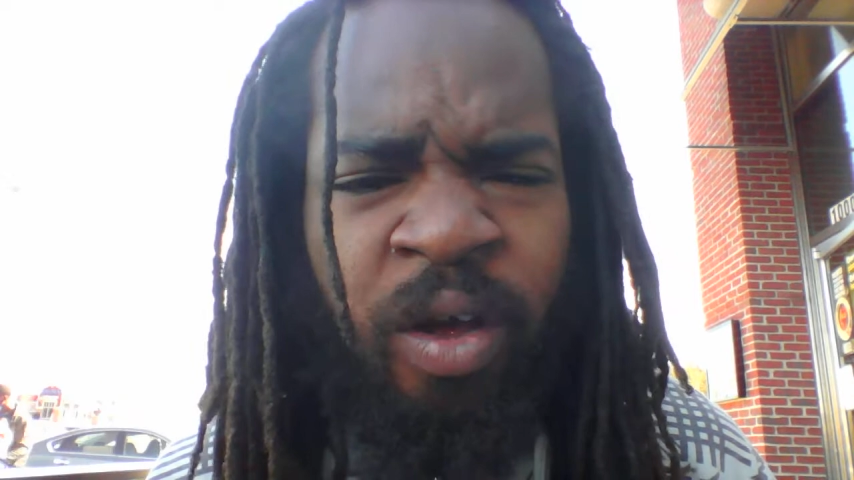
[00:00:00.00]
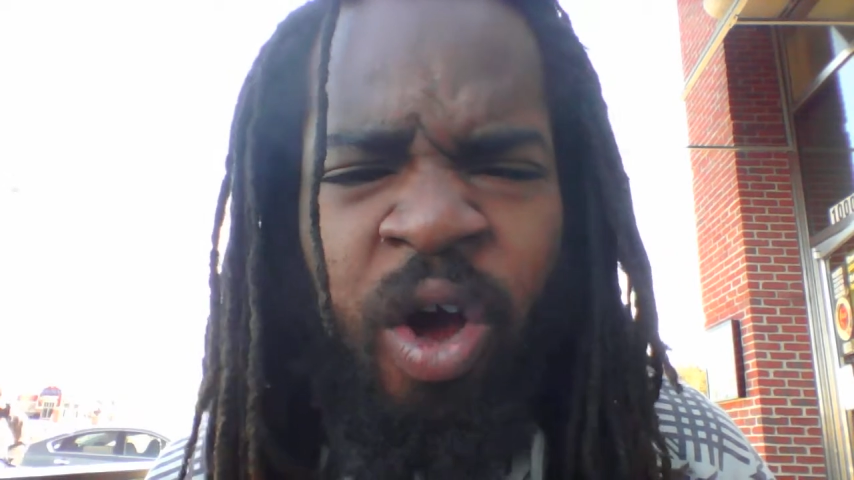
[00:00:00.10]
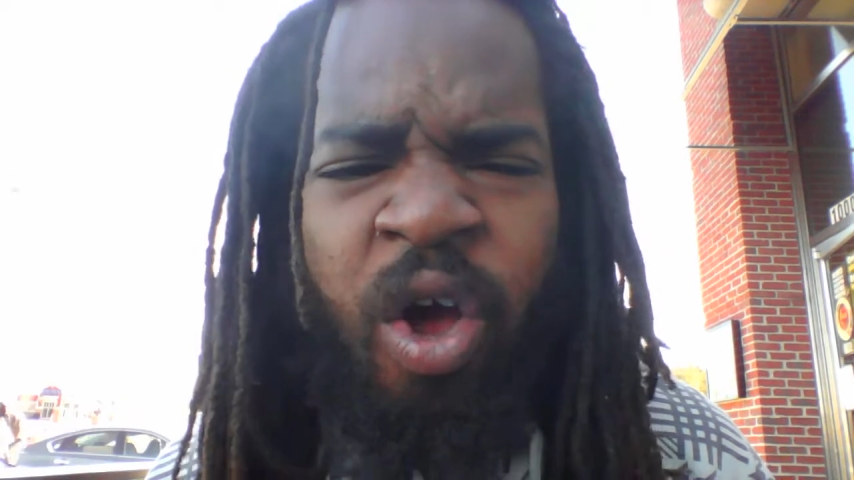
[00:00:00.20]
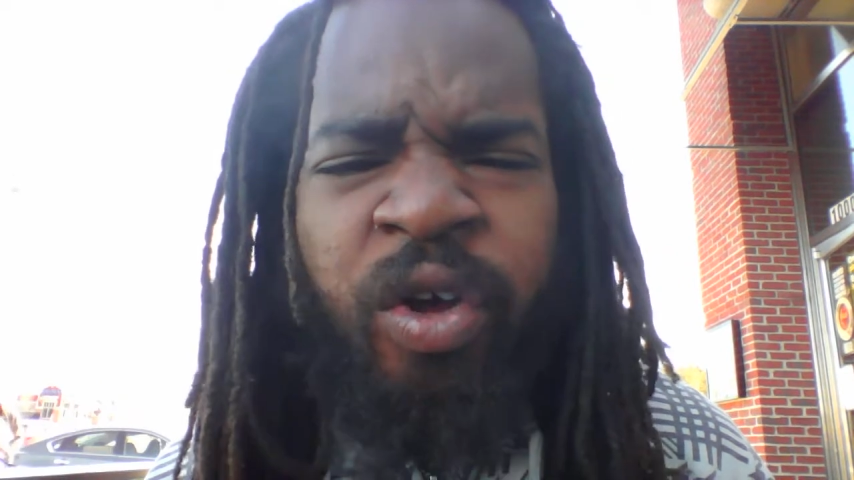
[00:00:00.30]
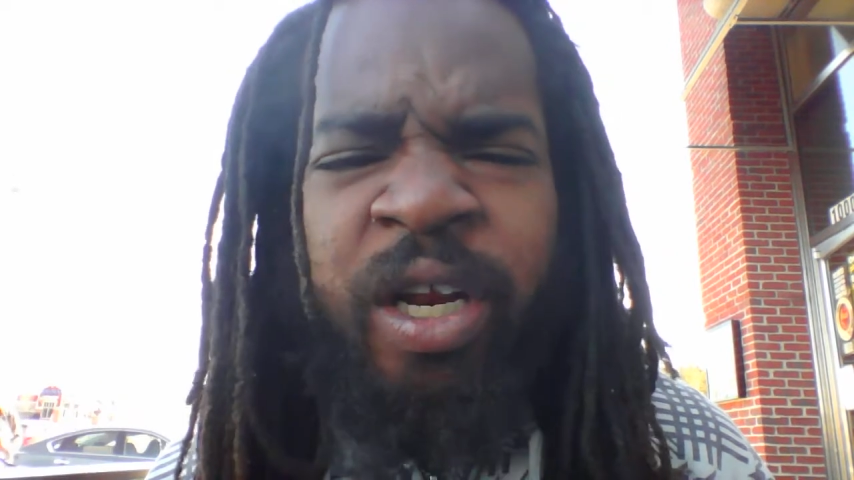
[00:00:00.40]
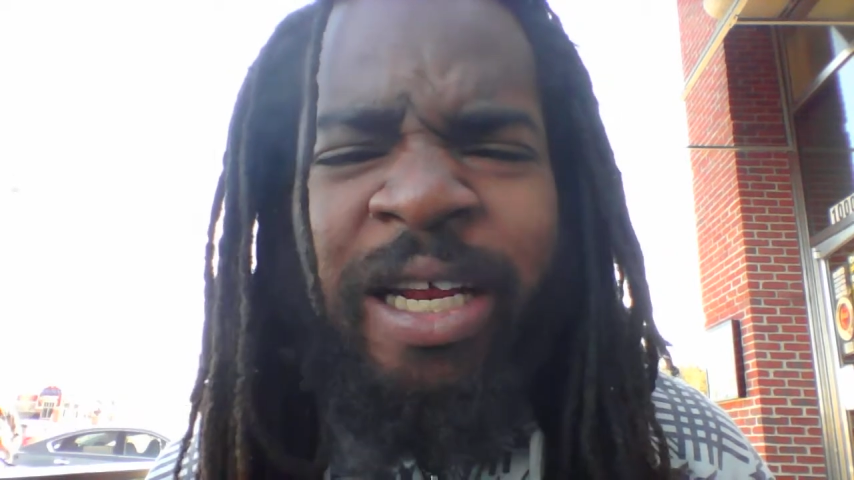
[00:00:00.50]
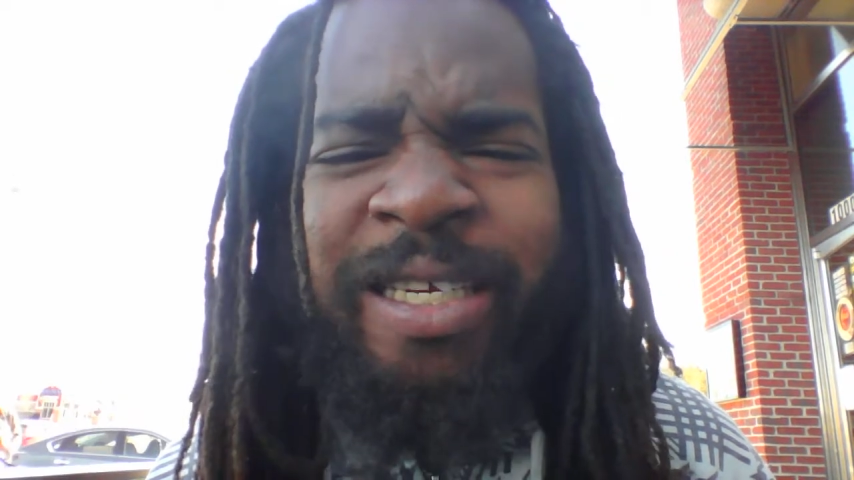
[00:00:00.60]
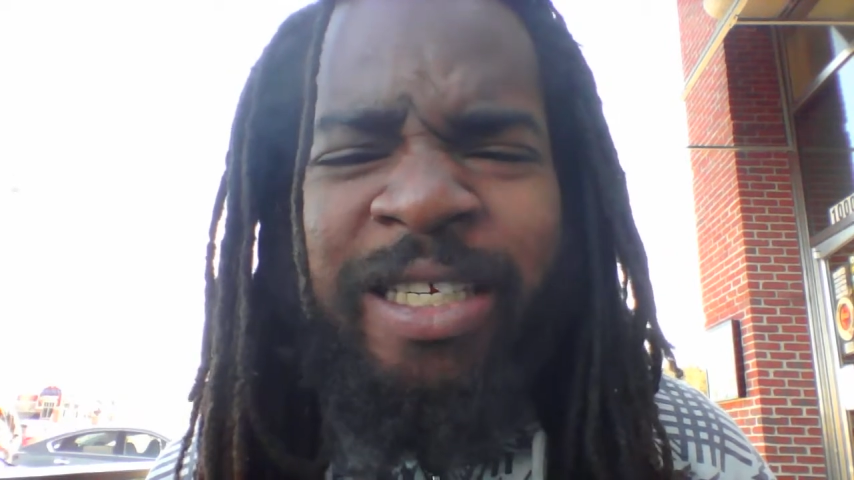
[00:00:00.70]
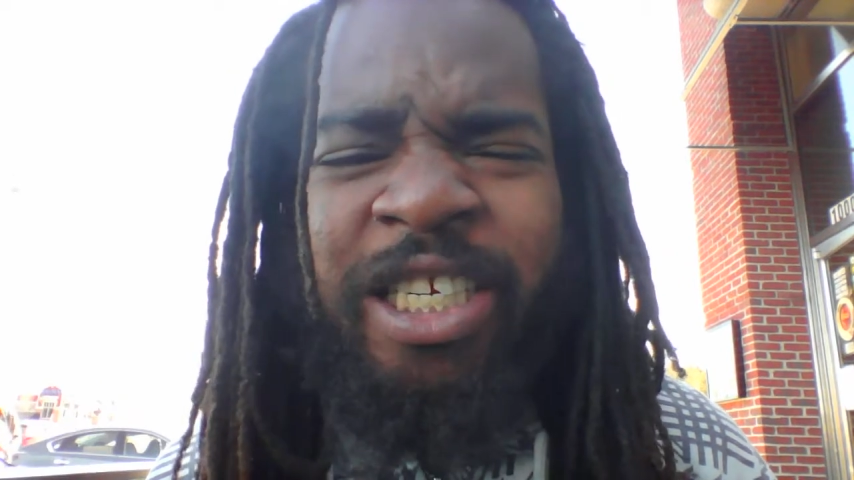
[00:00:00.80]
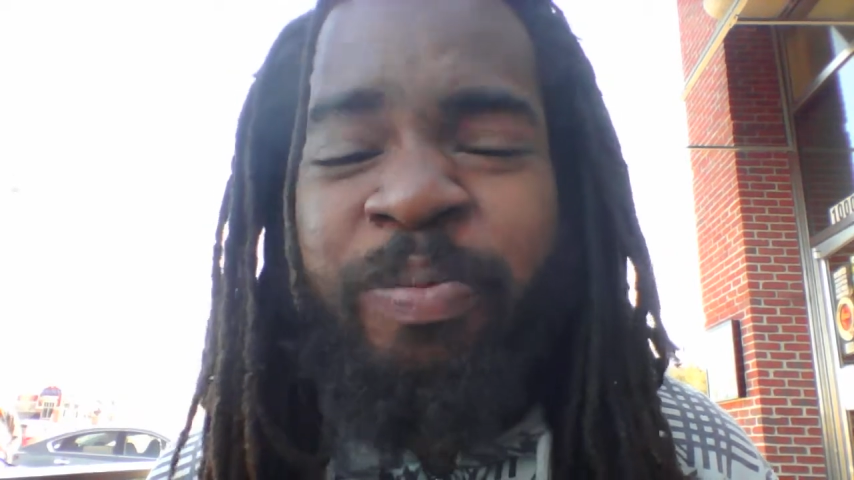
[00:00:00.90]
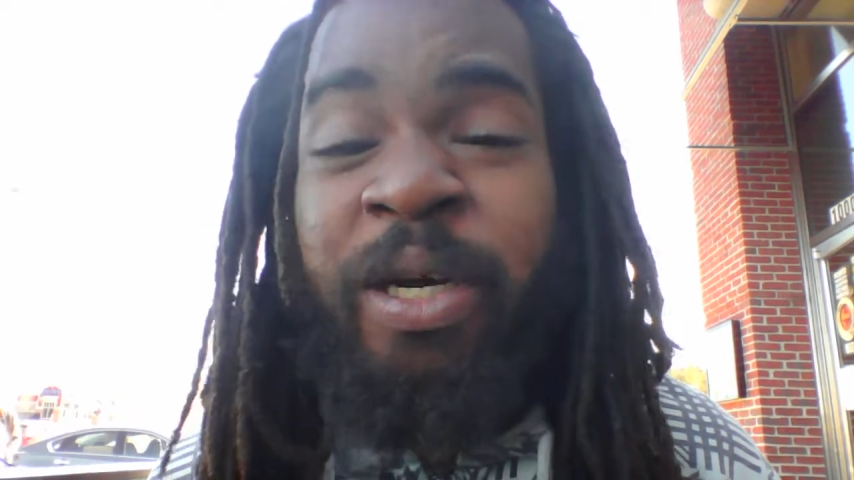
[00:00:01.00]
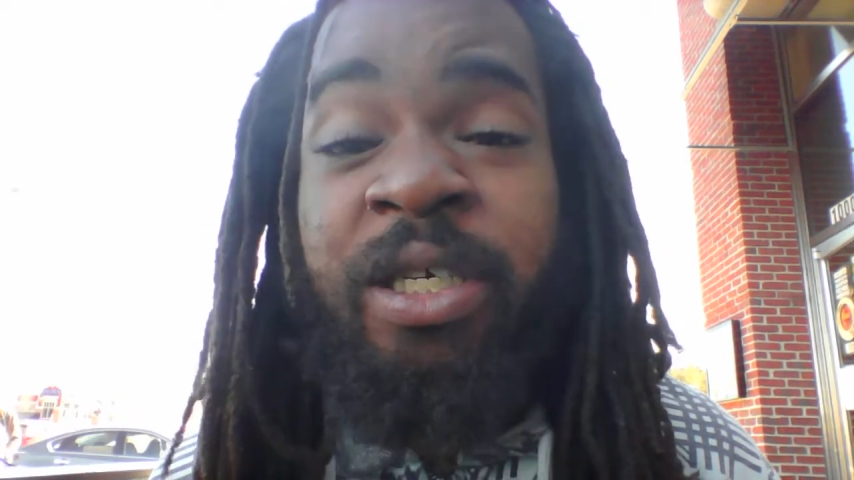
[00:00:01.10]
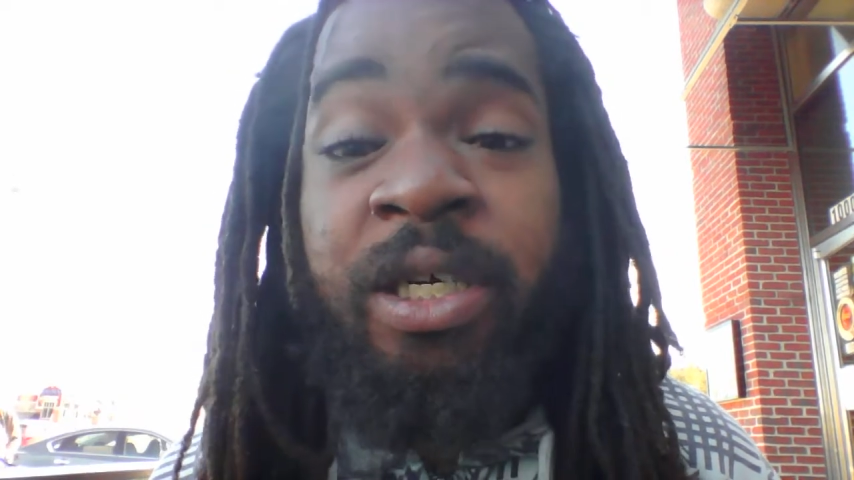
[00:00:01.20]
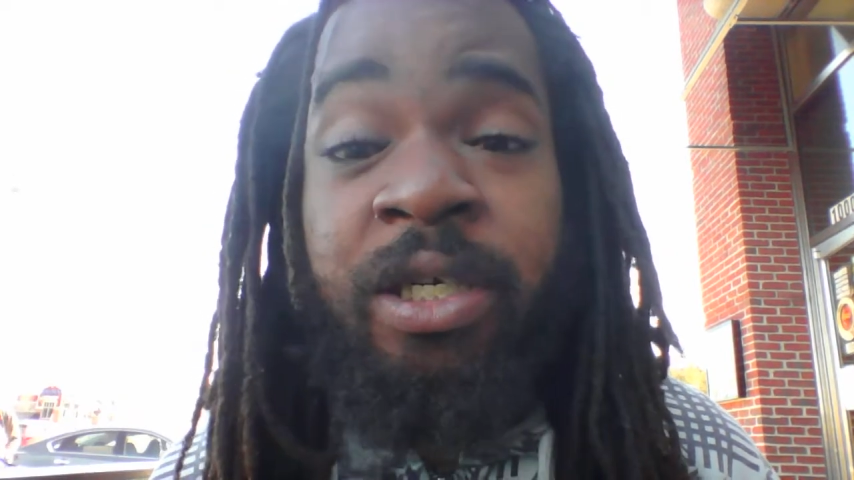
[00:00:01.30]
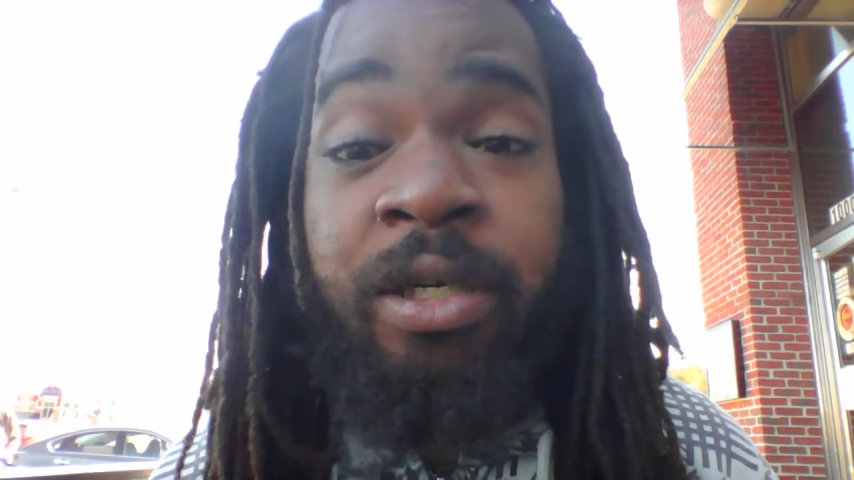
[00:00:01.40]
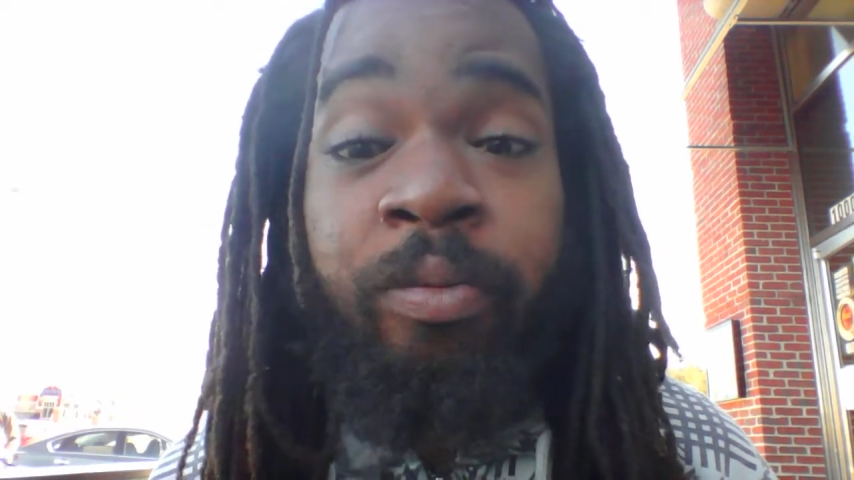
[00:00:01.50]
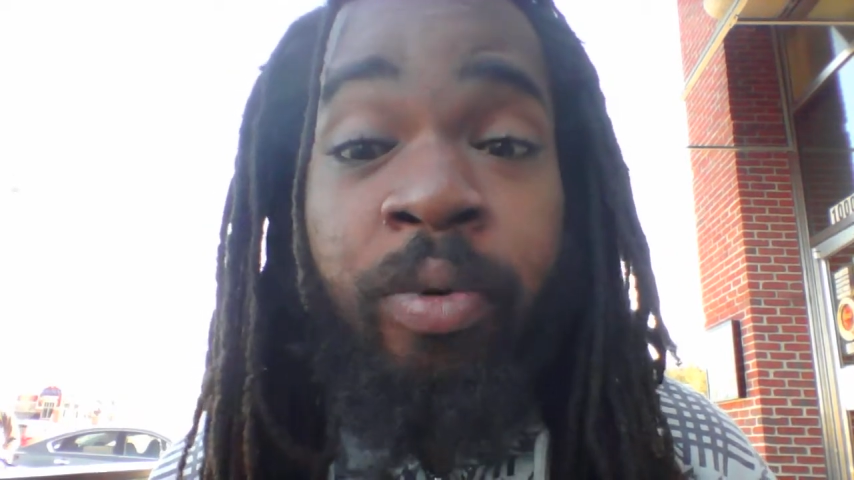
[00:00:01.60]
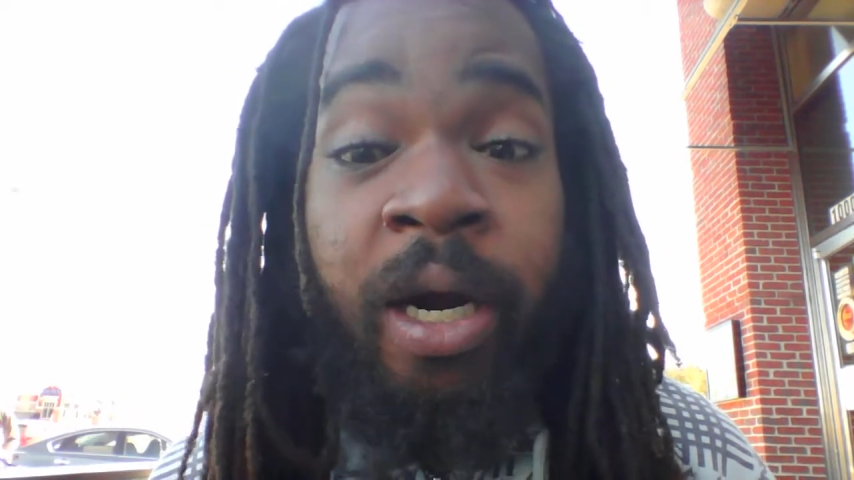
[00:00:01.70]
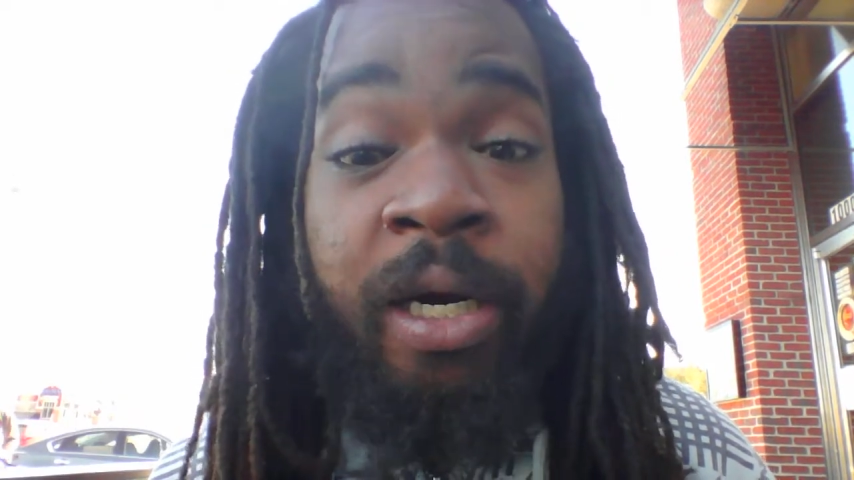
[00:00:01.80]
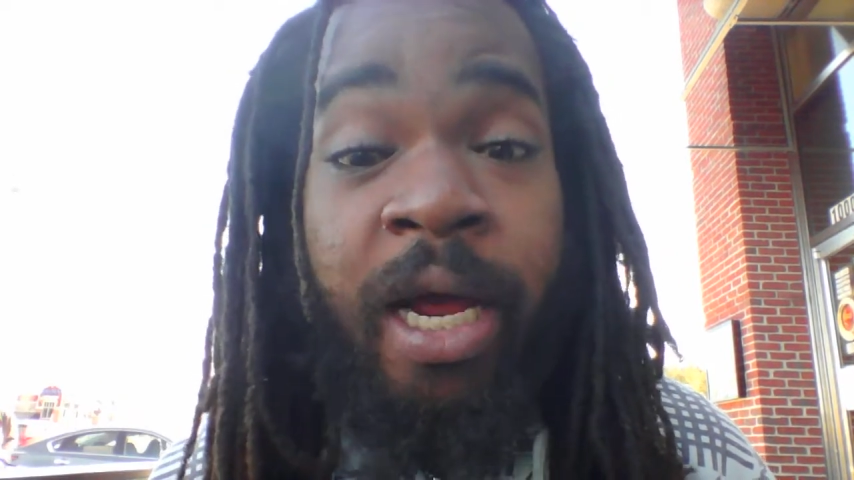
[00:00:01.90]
All you need is a specialist to break